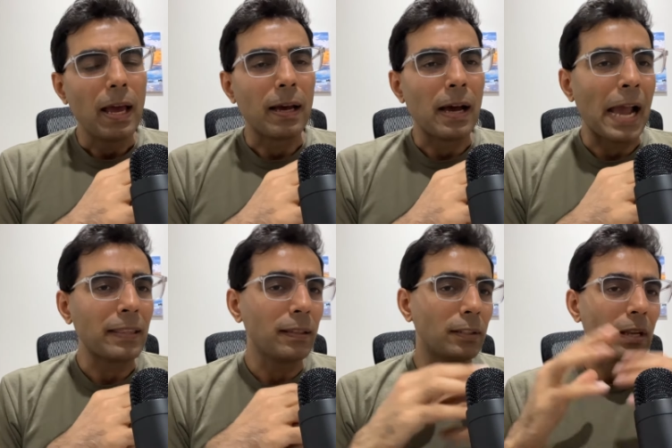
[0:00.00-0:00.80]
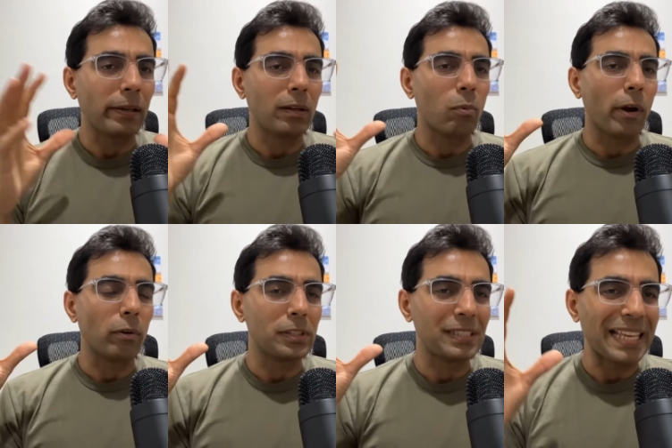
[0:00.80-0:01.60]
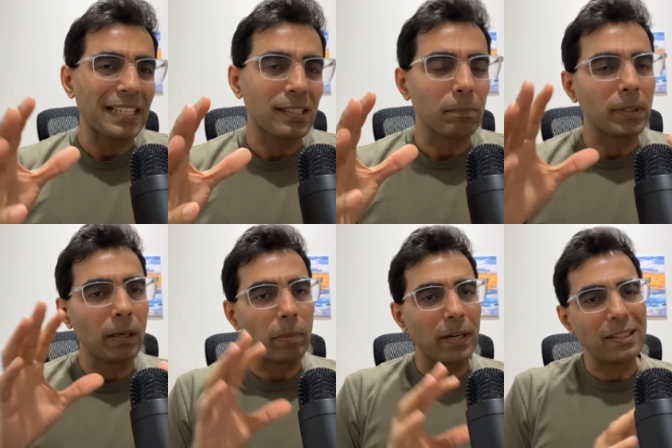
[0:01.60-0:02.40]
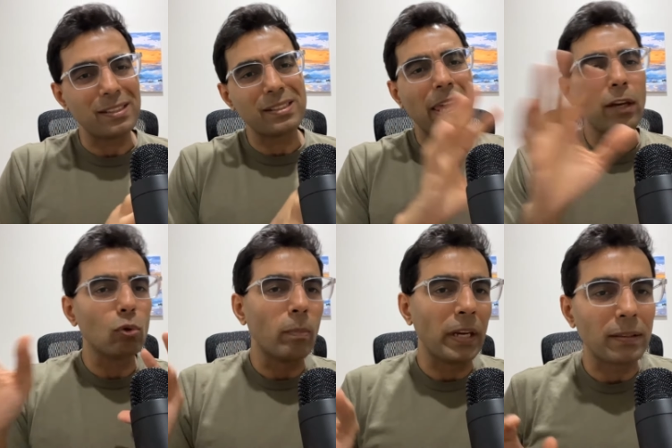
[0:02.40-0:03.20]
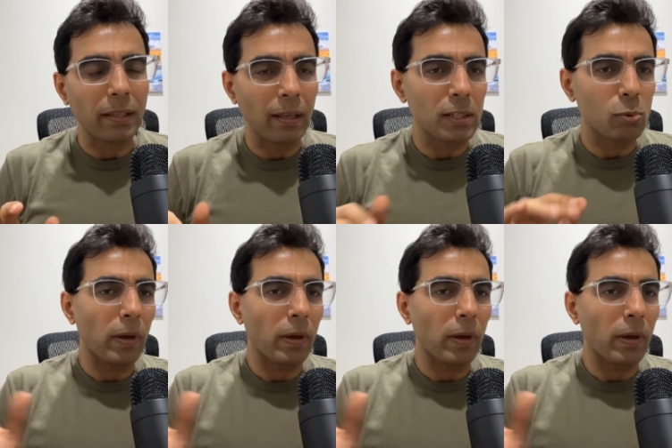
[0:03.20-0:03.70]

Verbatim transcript: Uh, I think the director wanted to say something, but he's saying too many things.